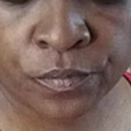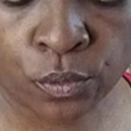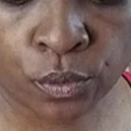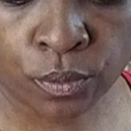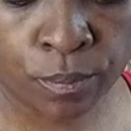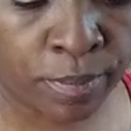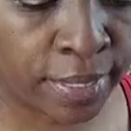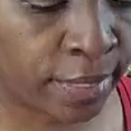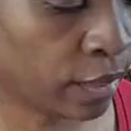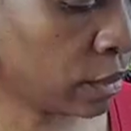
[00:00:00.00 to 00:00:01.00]
for
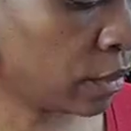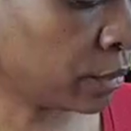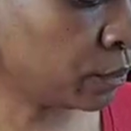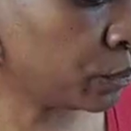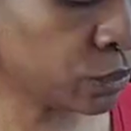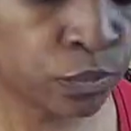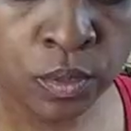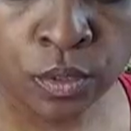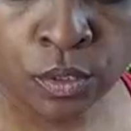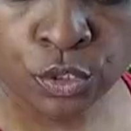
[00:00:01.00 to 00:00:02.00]
my
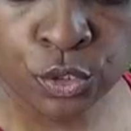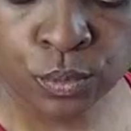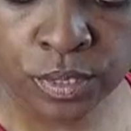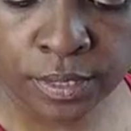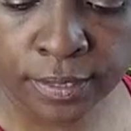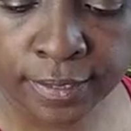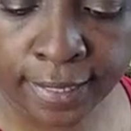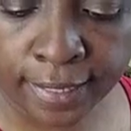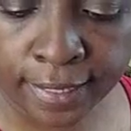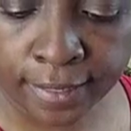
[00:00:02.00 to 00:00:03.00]
using
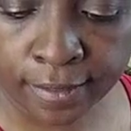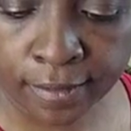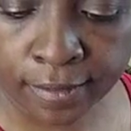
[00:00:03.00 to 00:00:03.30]
a